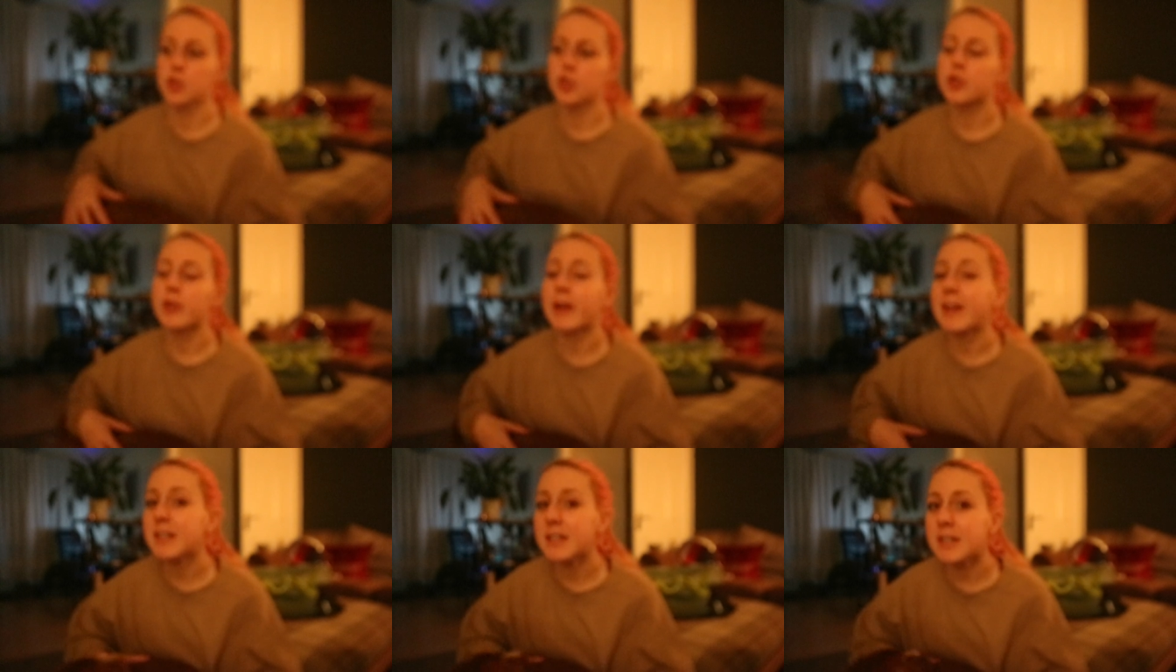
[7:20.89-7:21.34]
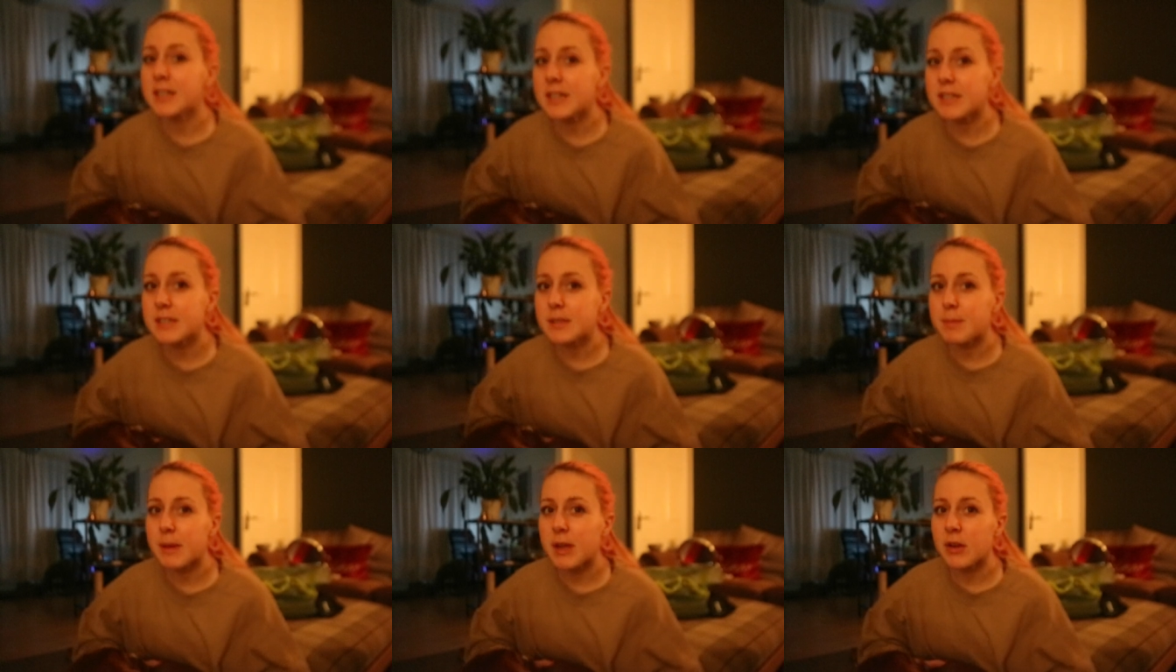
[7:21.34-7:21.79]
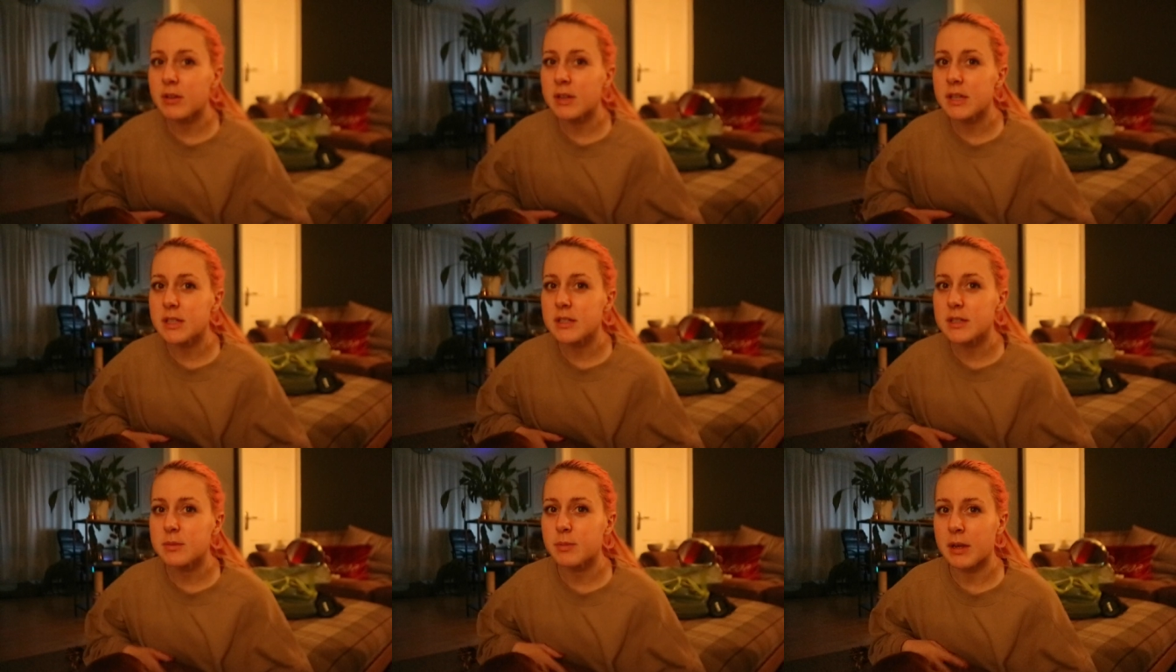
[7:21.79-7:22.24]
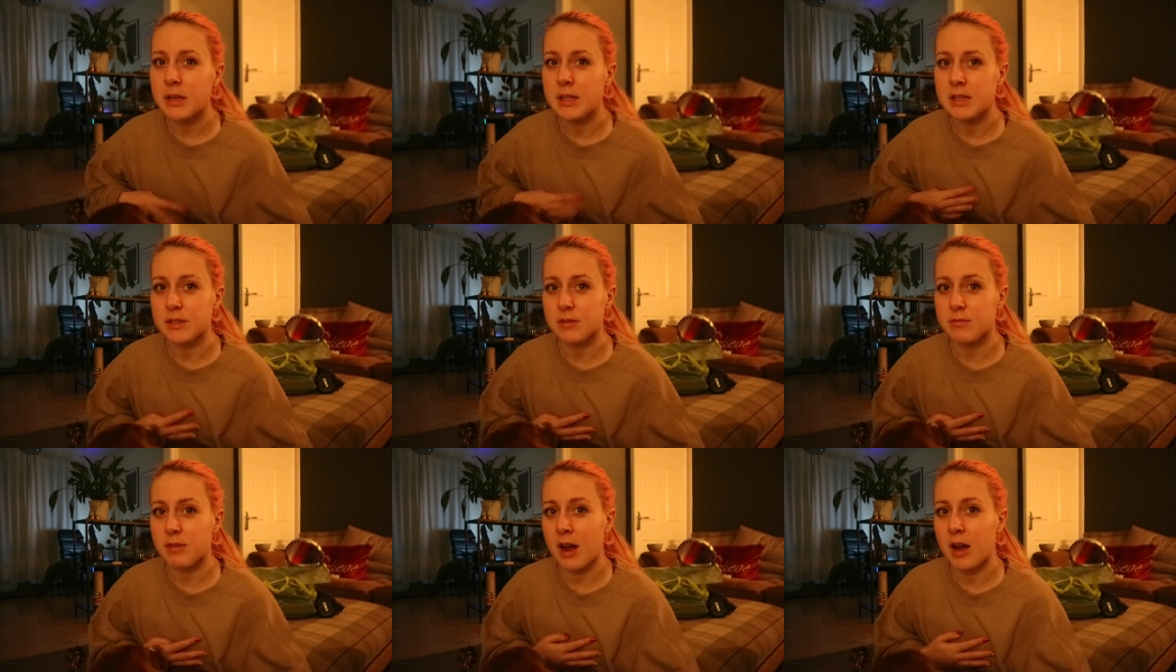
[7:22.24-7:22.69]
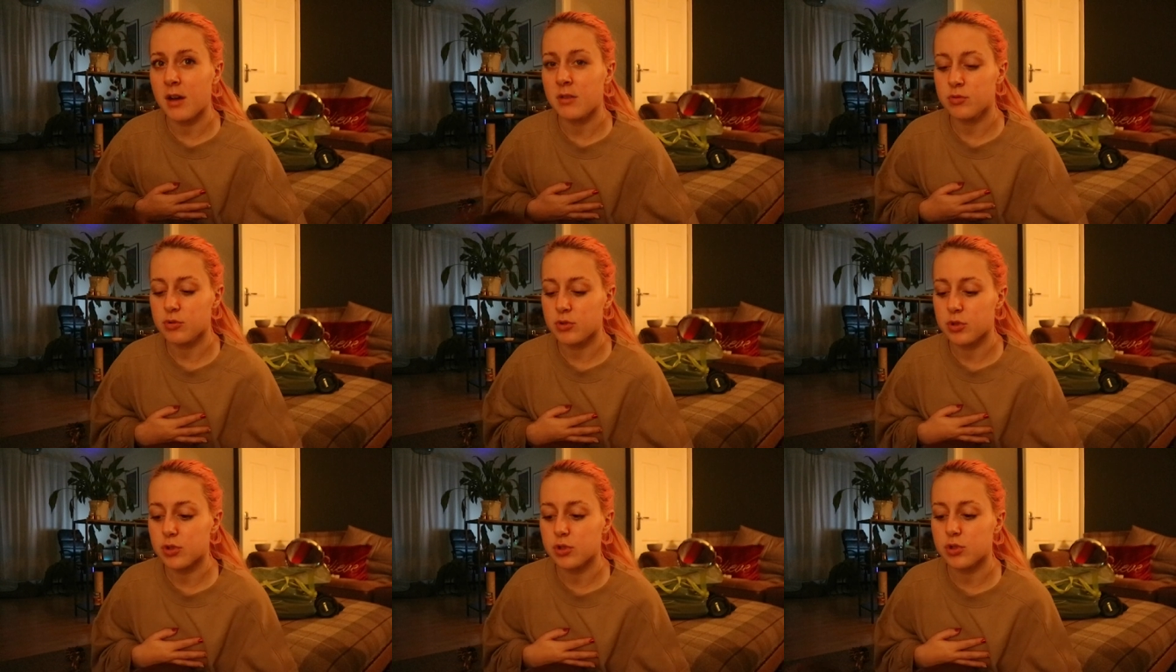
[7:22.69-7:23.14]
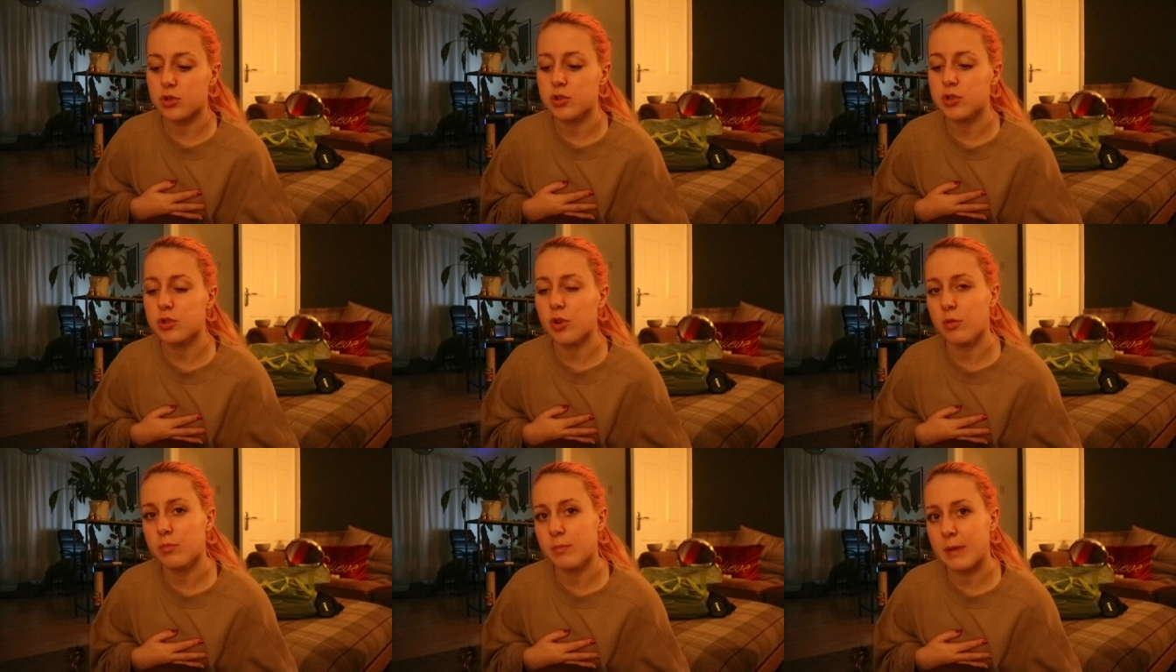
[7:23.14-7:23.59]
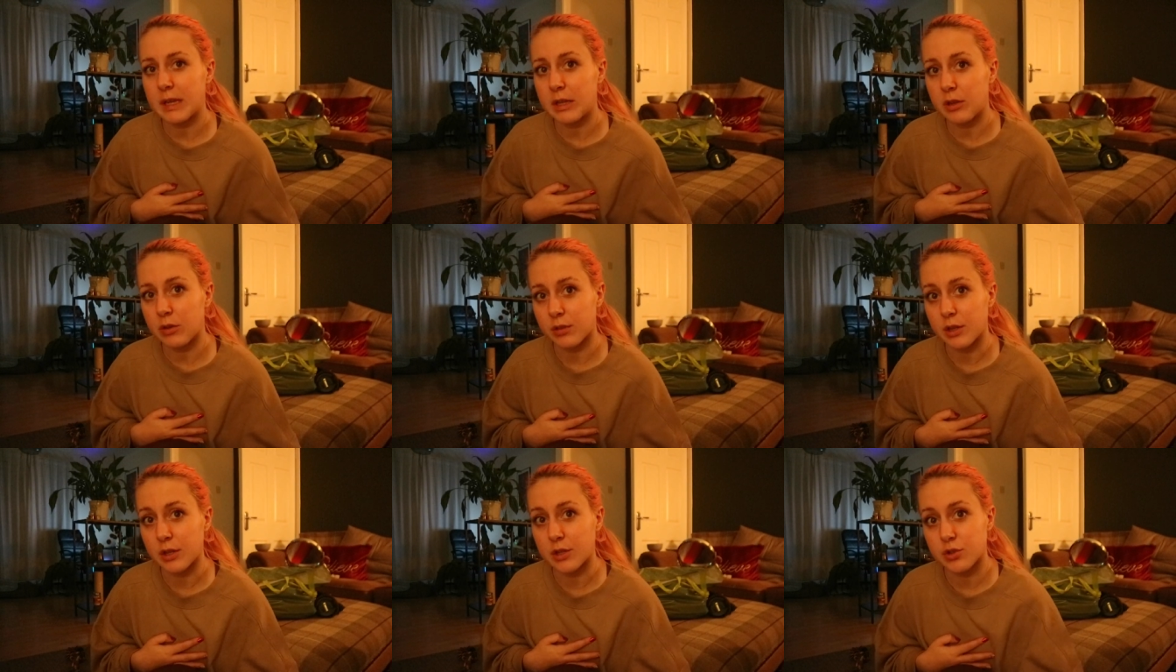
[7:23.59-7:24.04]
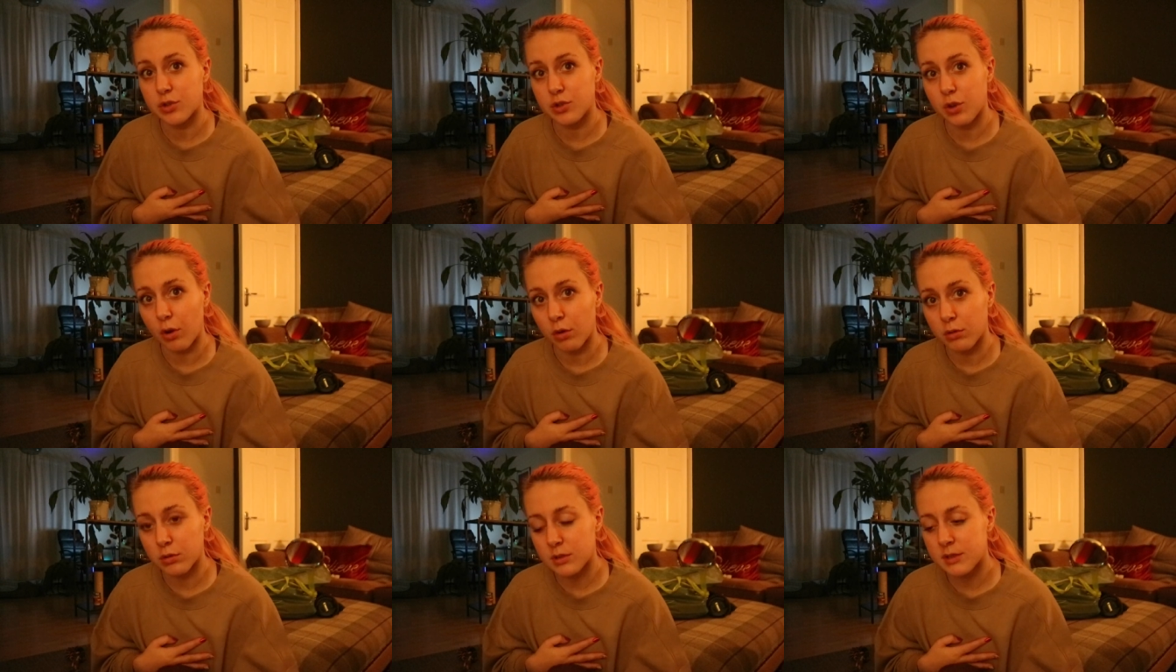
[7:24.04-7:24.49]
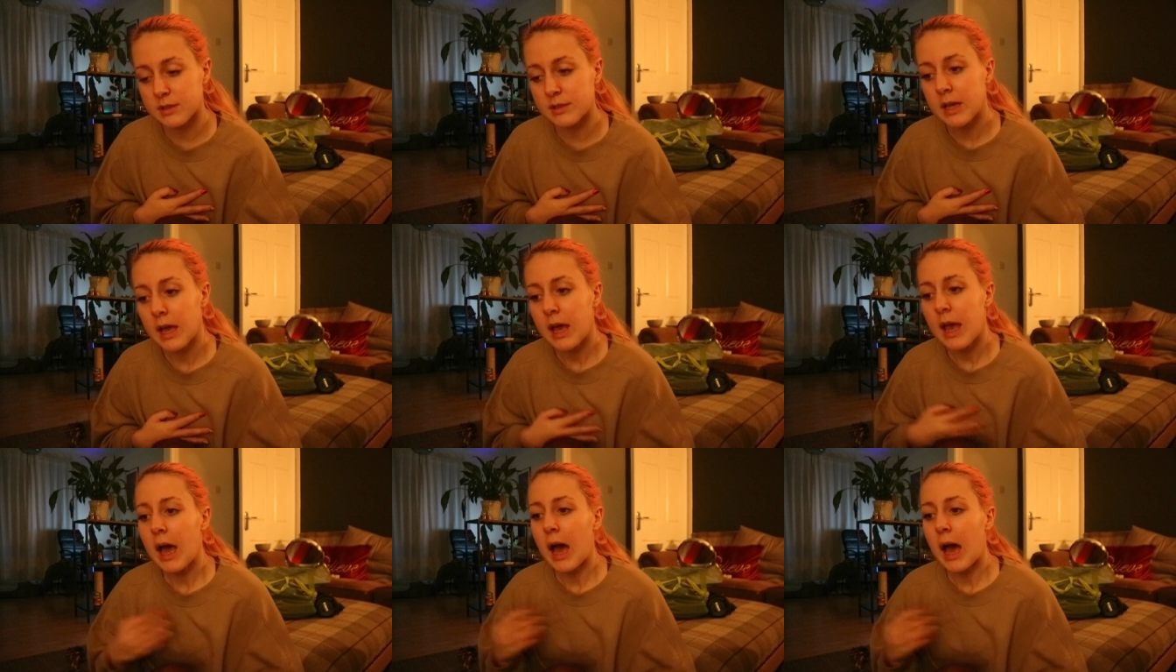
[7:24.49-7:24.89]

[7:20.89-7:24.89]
training experience when he's around so many other dogs,